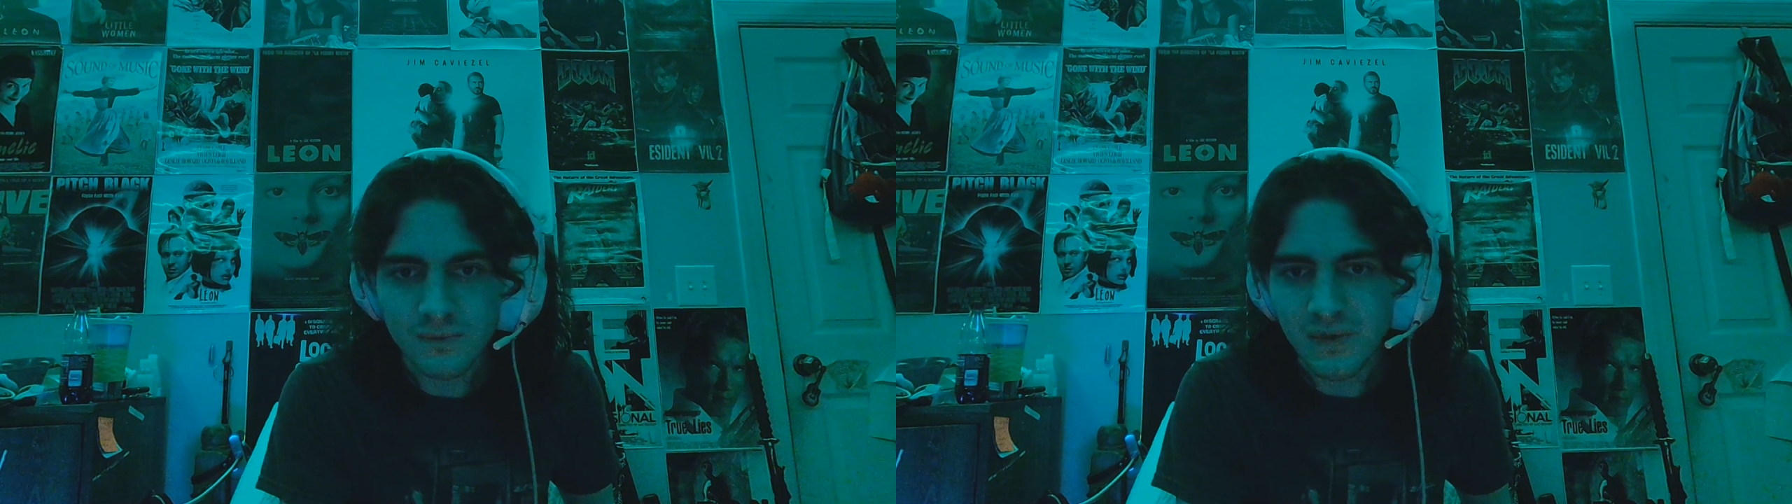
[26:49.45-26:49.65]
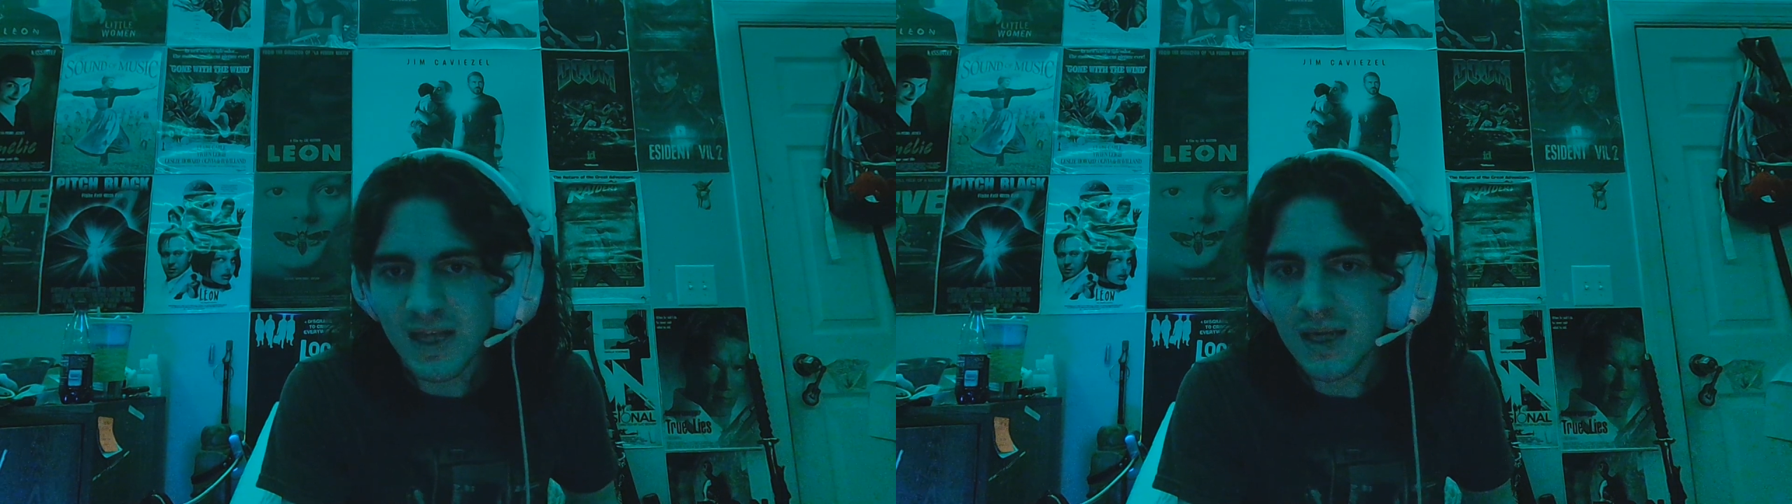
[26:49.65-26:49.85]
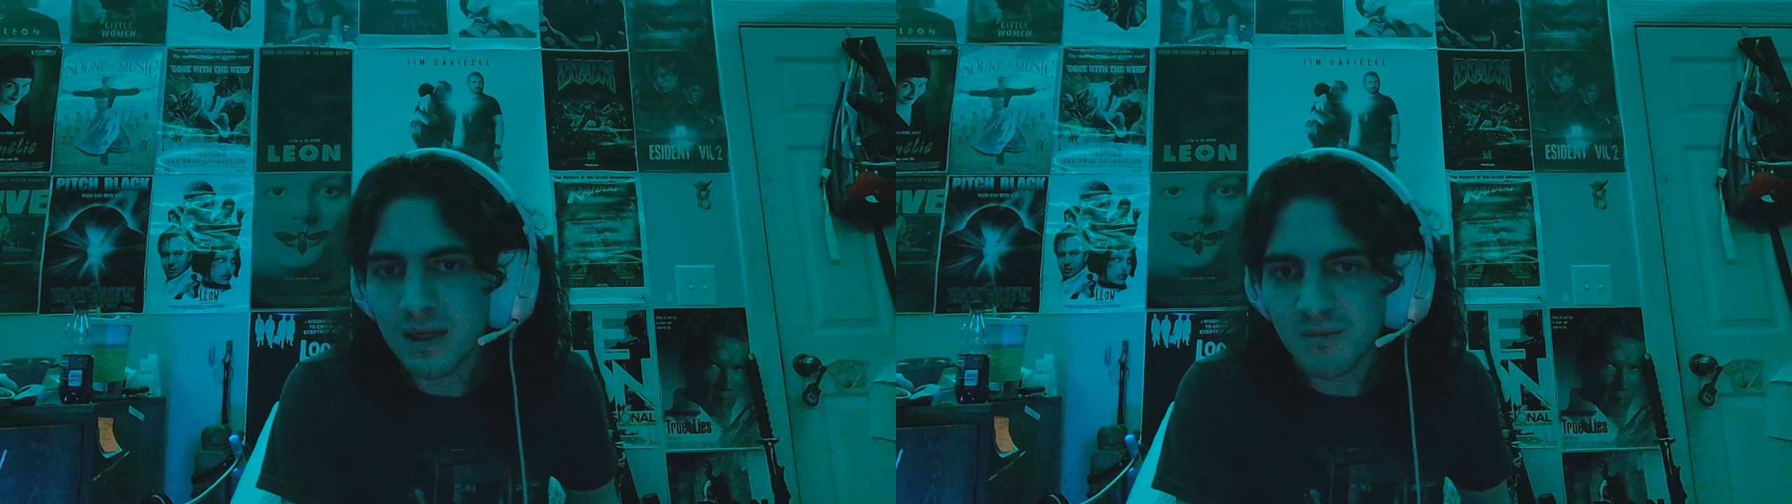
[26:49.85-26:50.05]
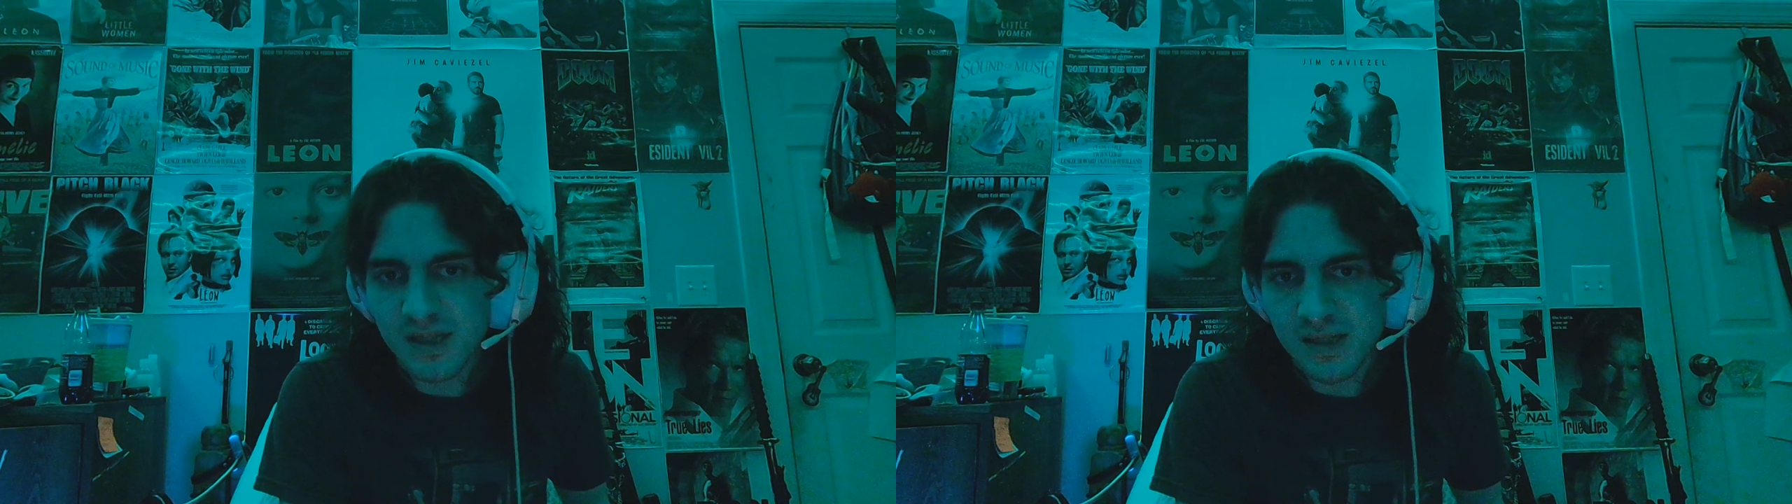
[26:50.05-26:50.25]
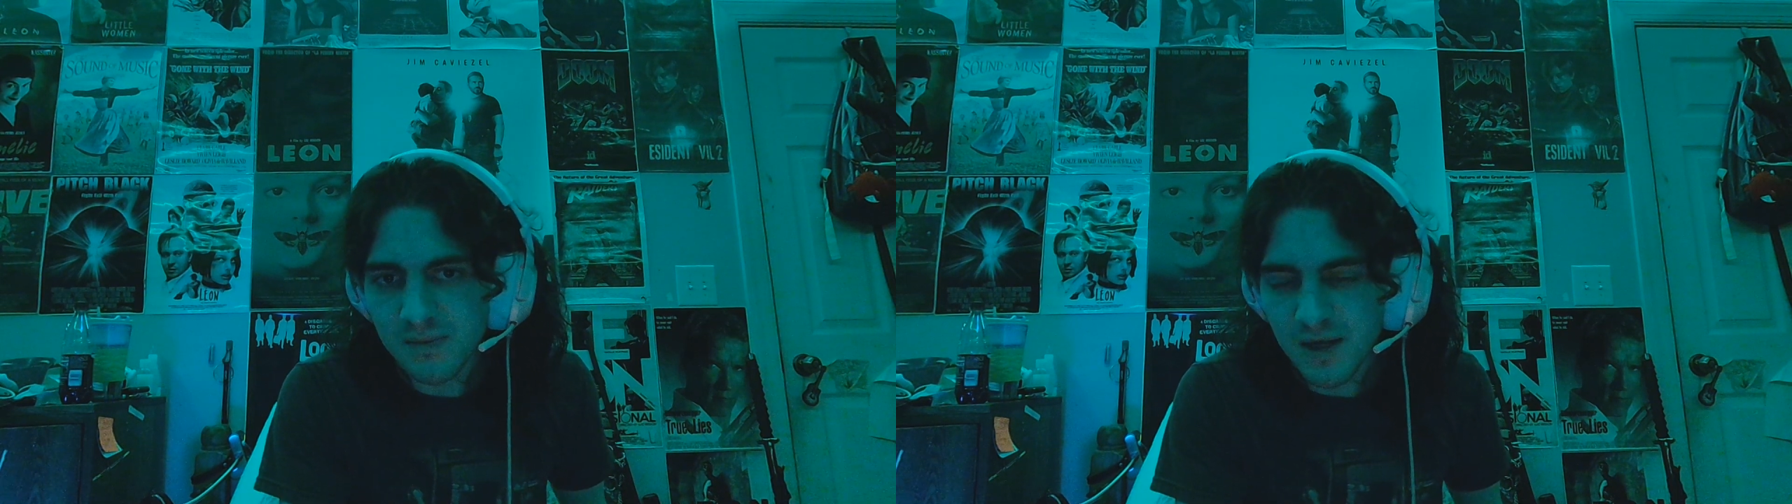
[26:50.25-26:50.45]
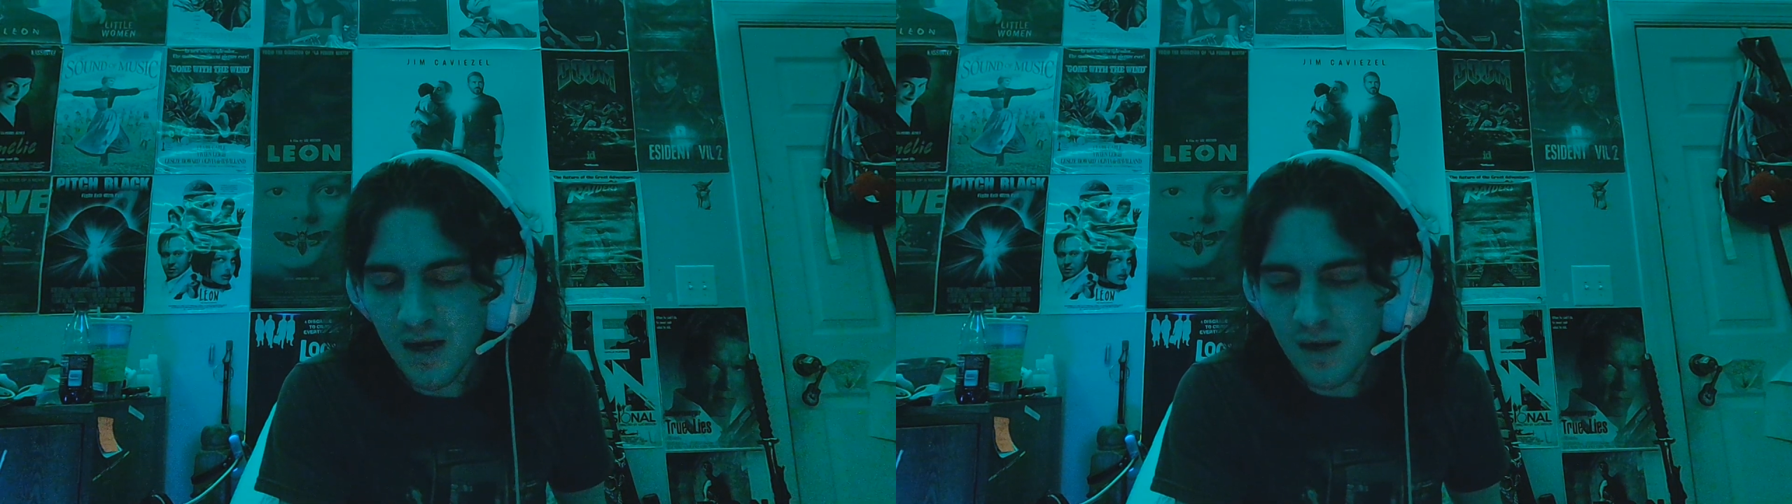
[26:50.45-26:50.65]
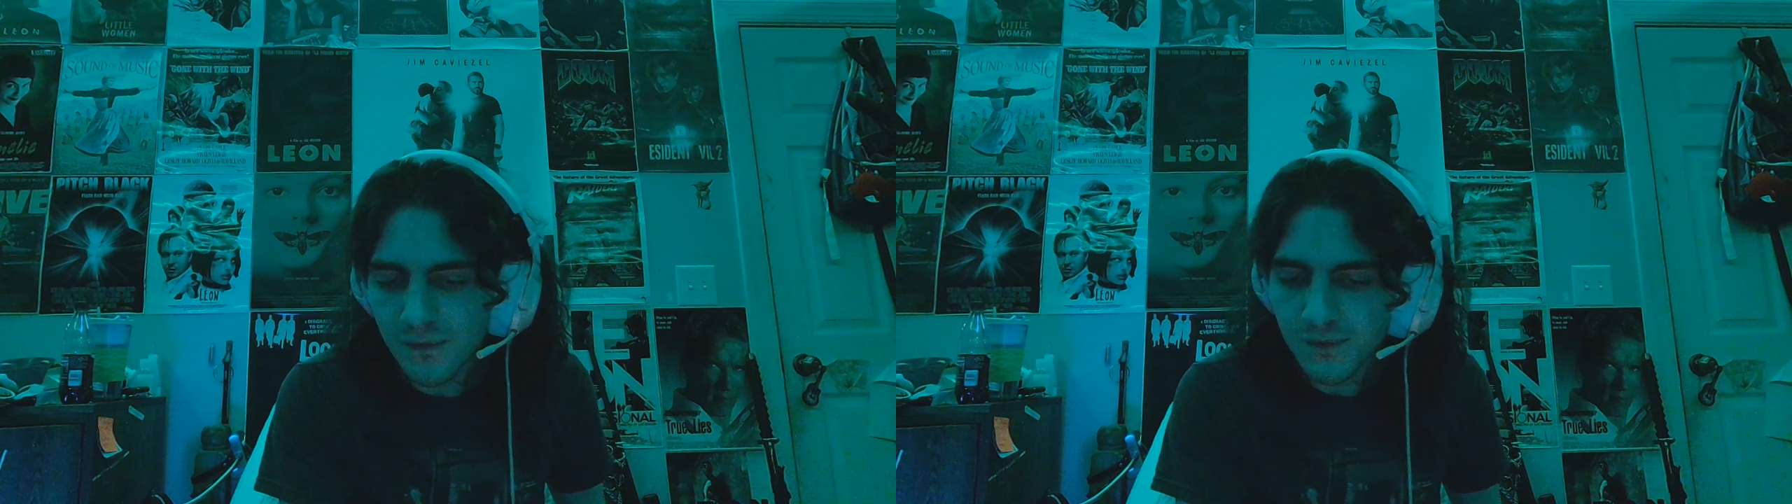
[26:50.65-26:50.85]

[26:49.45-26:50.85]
the ending pisses me off.